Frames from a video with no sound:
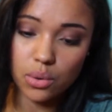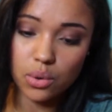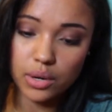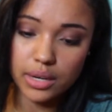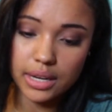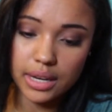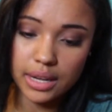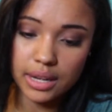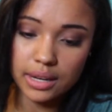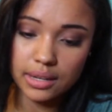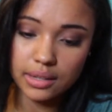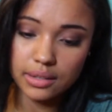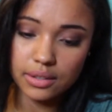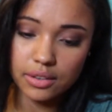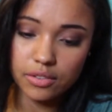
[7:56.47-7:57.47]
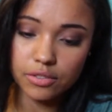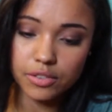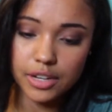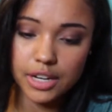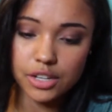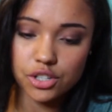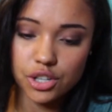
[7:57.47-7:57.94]
orchid,
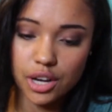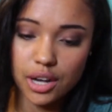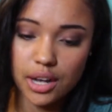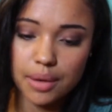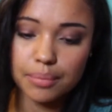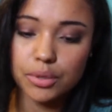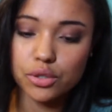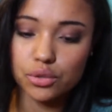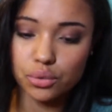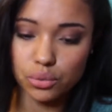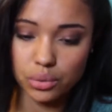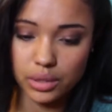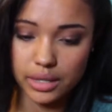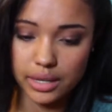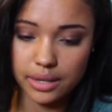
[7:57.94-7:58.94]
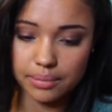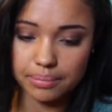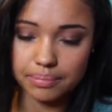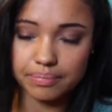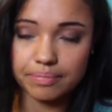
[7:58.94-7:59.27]
freesia, and patchouli.